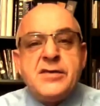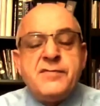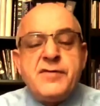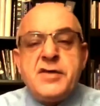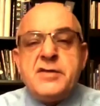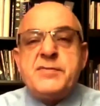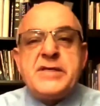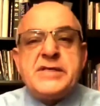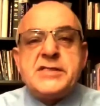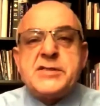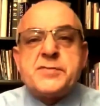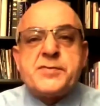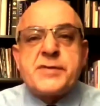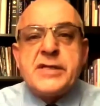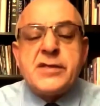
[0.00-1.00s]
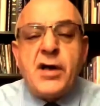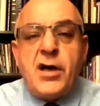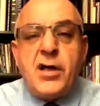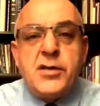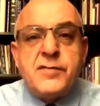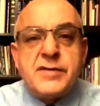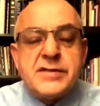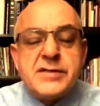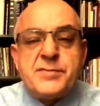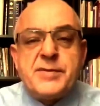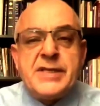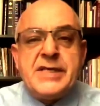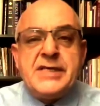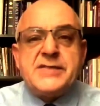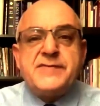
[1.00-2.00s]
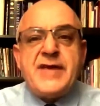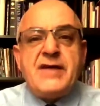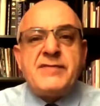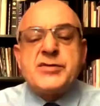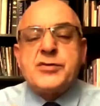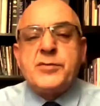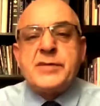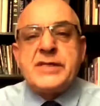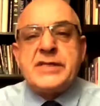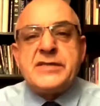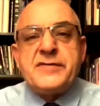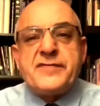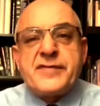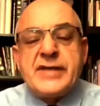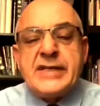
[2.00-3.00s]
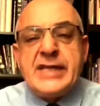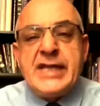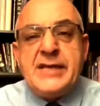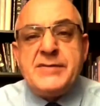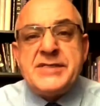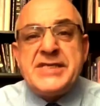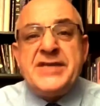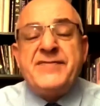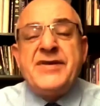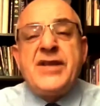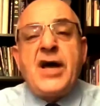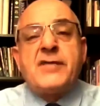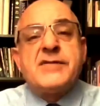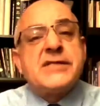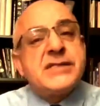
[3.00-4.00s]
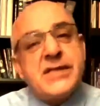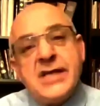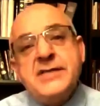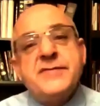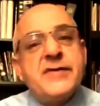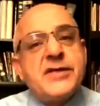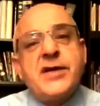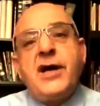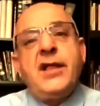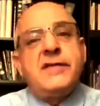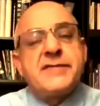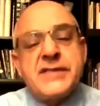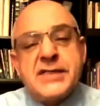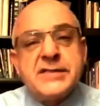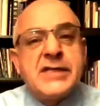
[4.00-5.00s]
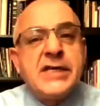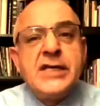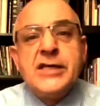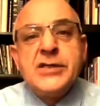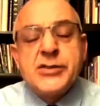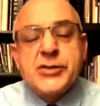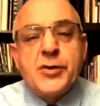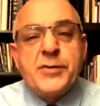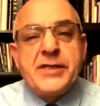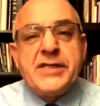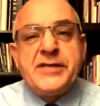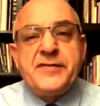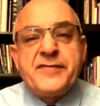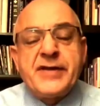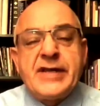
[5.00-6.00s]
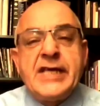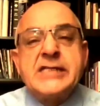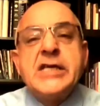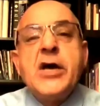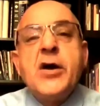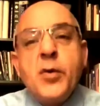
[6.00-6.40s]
We've been spread all over the place. We have so many different names. Even ourselves, we call ourselves so many different names.